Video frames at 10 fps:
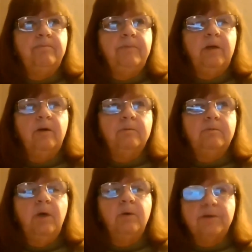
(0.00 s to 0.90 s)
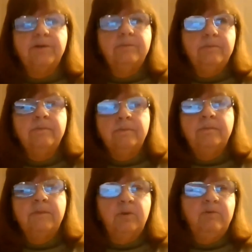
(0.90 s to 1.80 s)
notice.
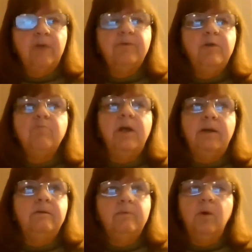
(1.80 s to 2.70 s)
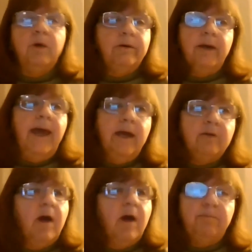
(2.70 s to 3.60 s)
So definitely written, or you could
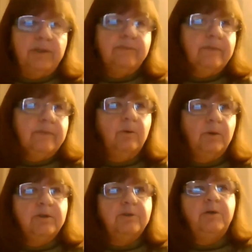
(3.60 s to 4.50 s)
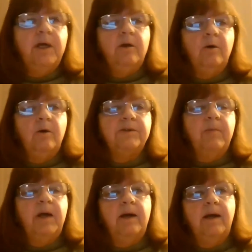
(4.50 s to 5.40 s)
handwrite it, but with the 2-day notice, it
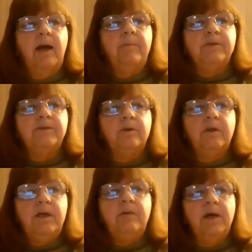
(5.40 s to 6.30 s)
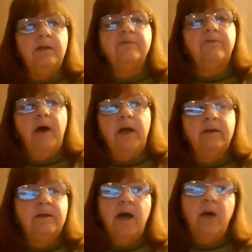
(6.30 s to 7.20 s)
might not happen. So the email is fine.
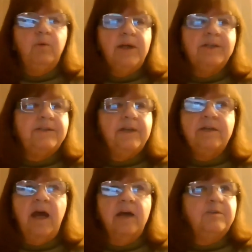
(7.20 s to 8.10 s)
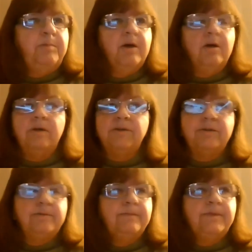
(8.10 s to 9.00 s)
I would not say text
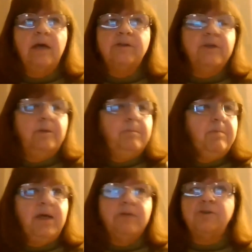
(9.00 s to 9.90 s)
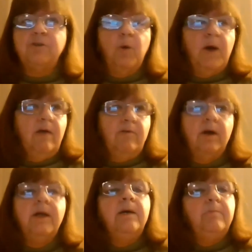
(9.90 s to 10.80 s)
because text can be missed or whatever.
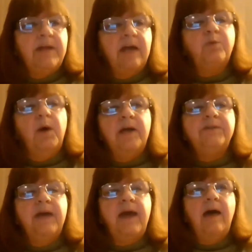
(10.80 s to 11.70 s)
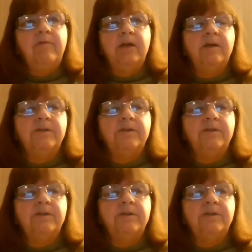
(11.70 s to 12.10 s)
But that's why I say having a